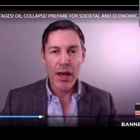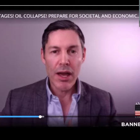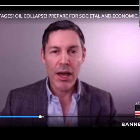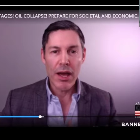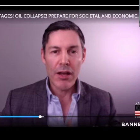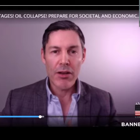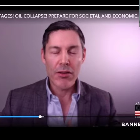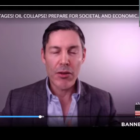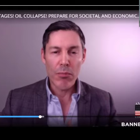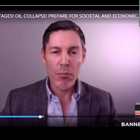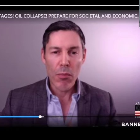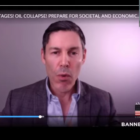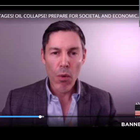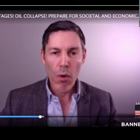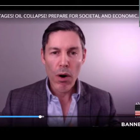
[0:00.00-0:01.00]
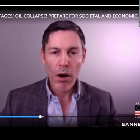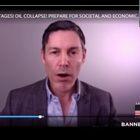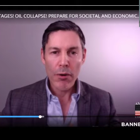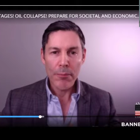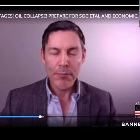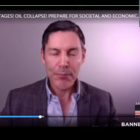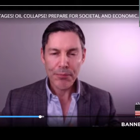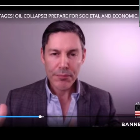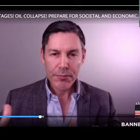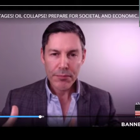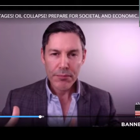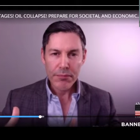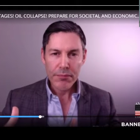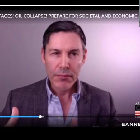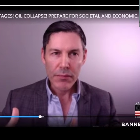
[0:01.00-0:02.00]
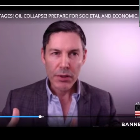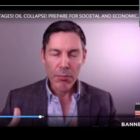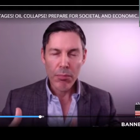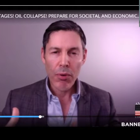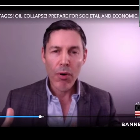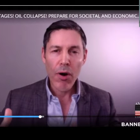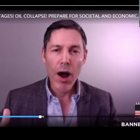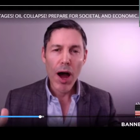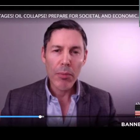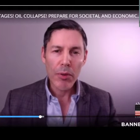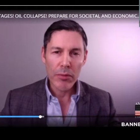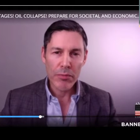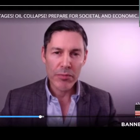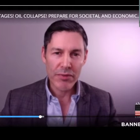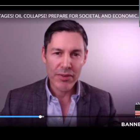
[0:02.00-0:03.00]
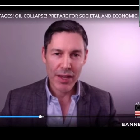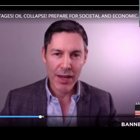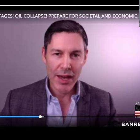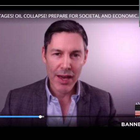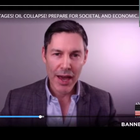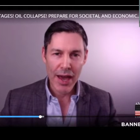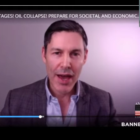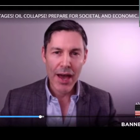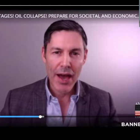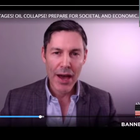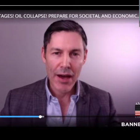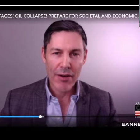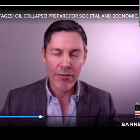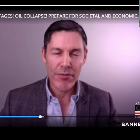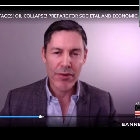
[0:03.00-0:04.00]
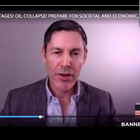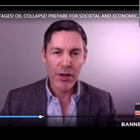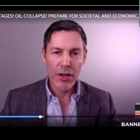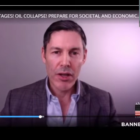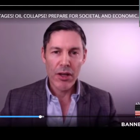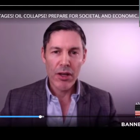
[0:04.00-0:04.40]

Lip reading: And the more problems they have,